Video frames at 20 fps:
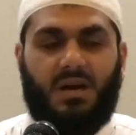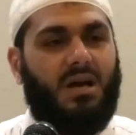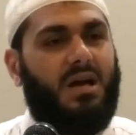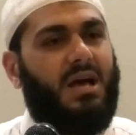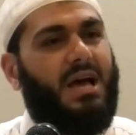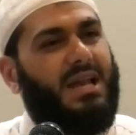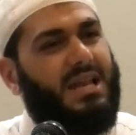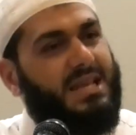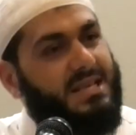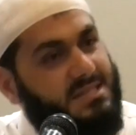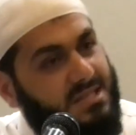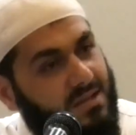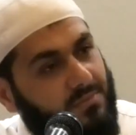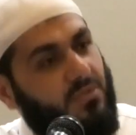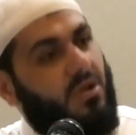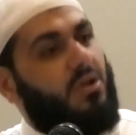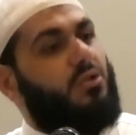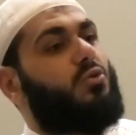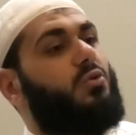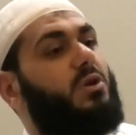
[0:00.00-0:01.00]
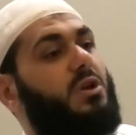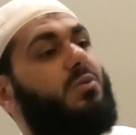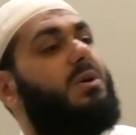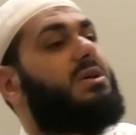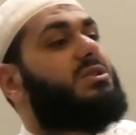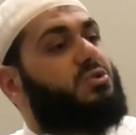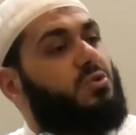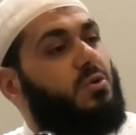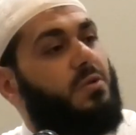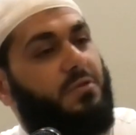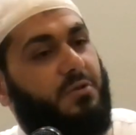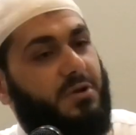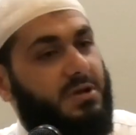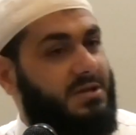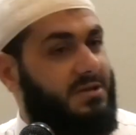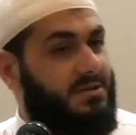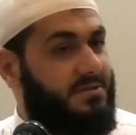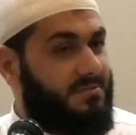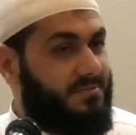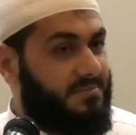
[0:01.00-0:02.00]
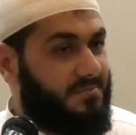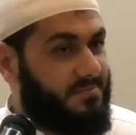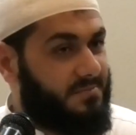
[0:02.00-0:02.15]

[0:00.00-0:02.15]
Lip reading: At least I'm not doing 1, 2, 3.